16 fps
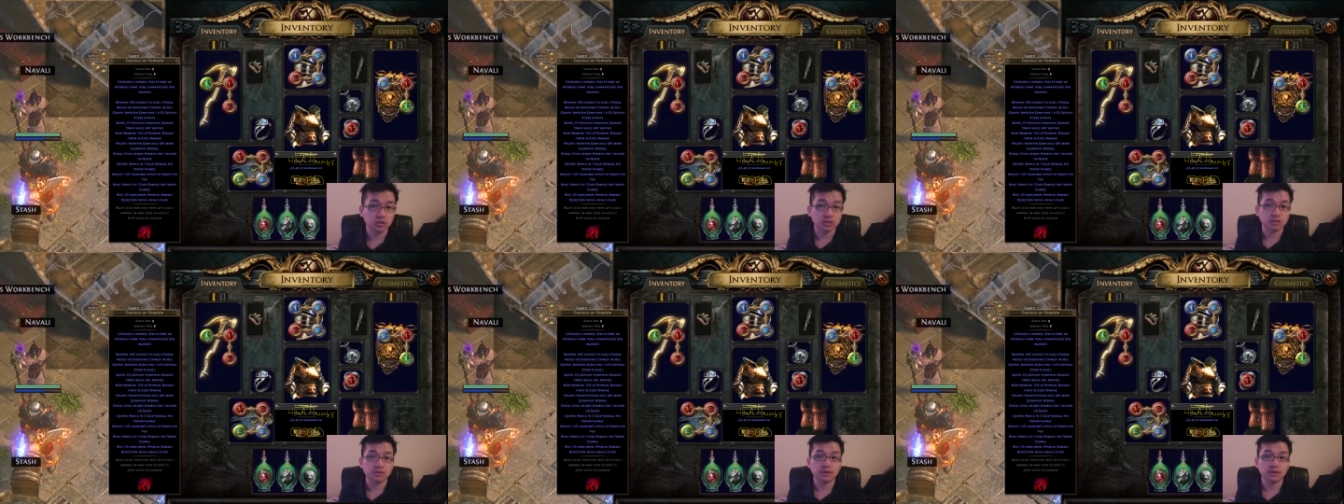
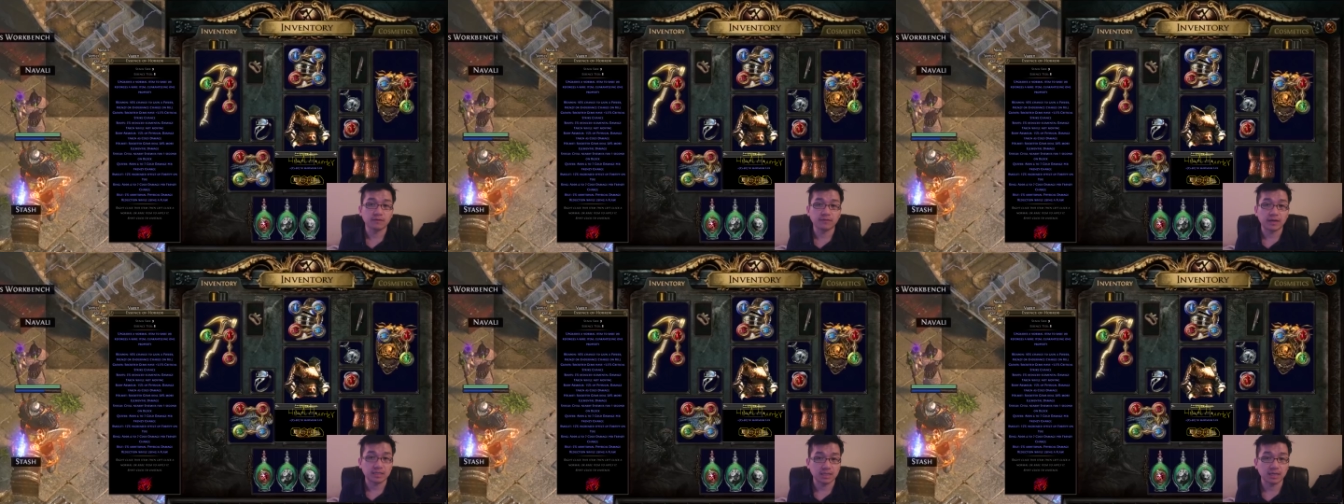which
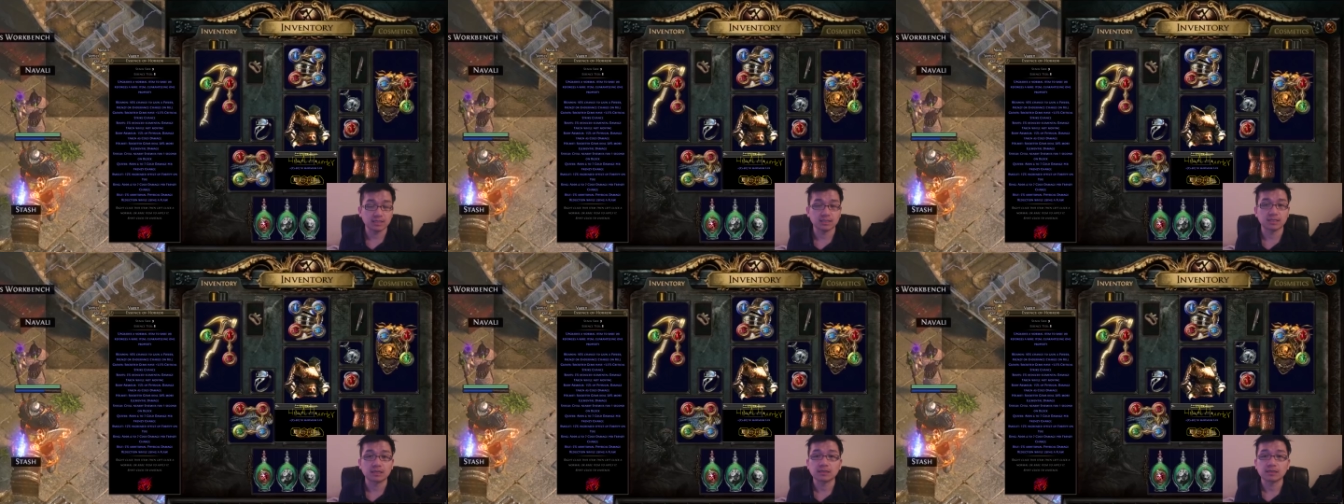is
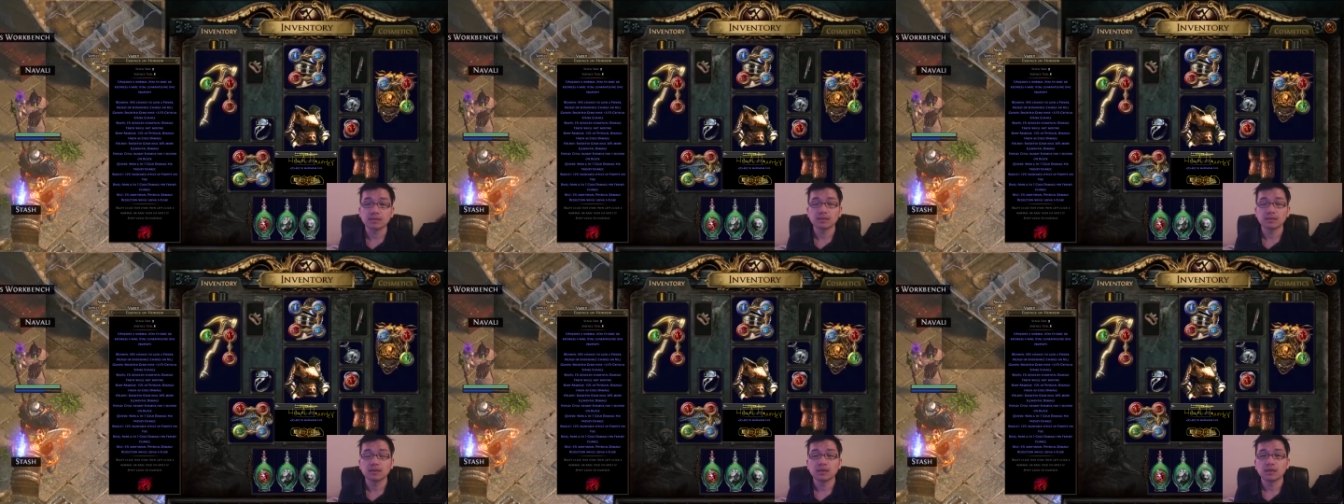
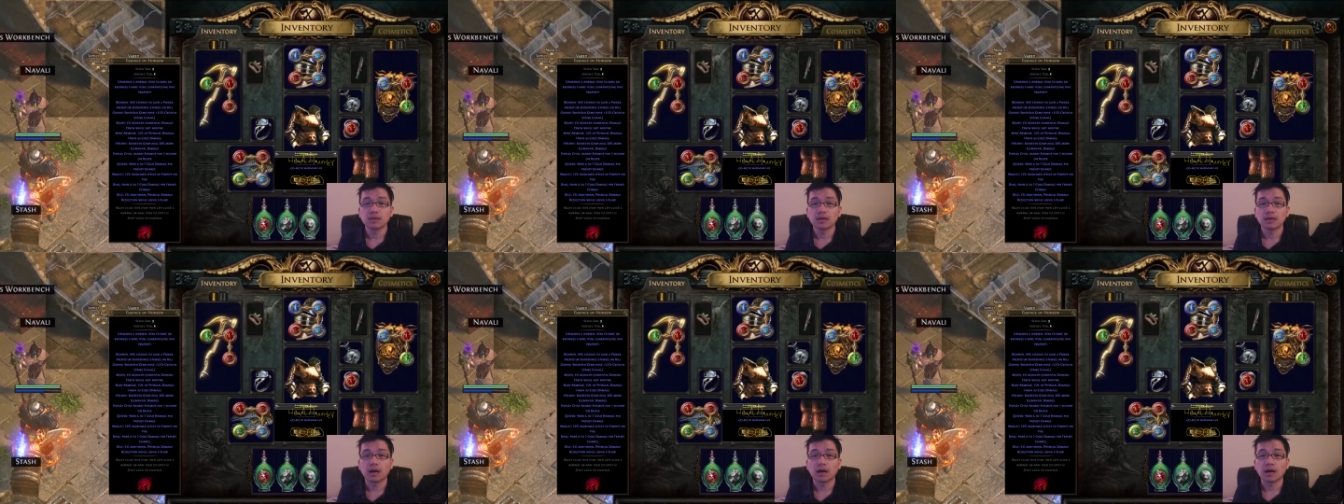fantastic.
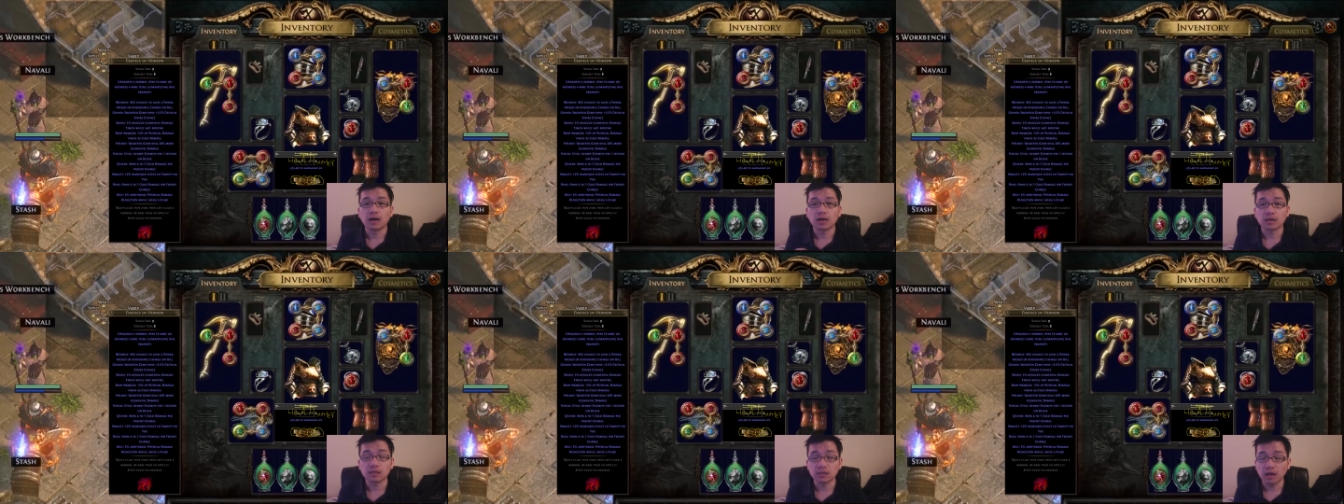
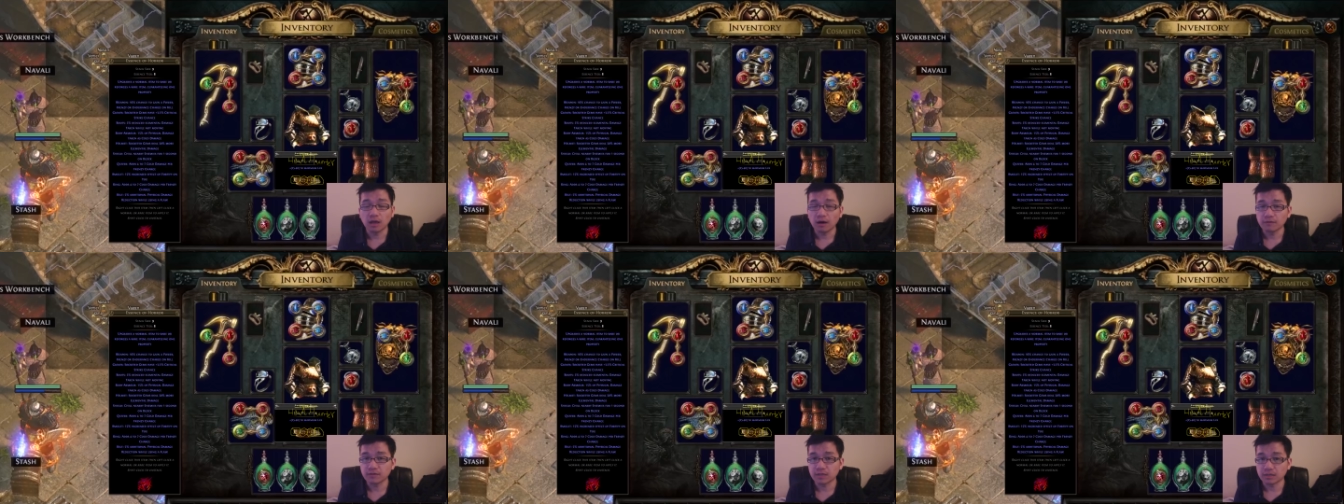Uh,
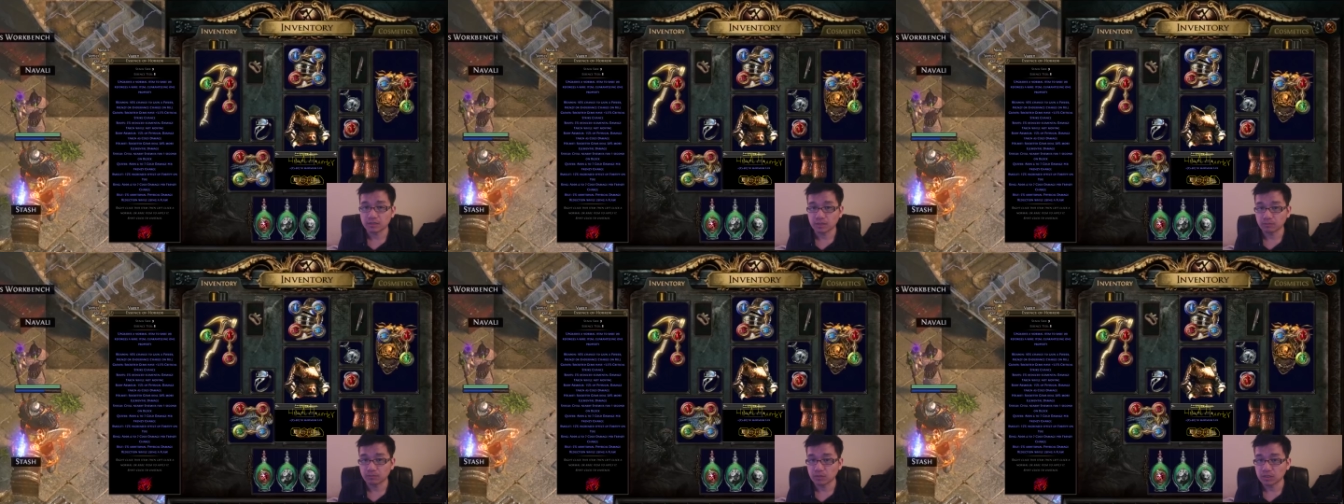Gloves
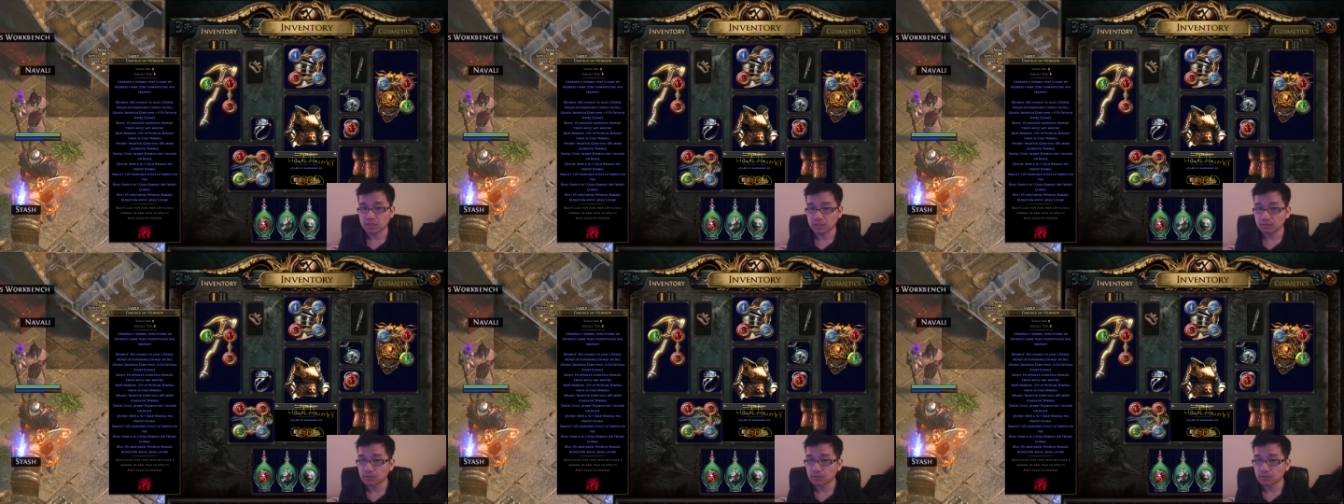has something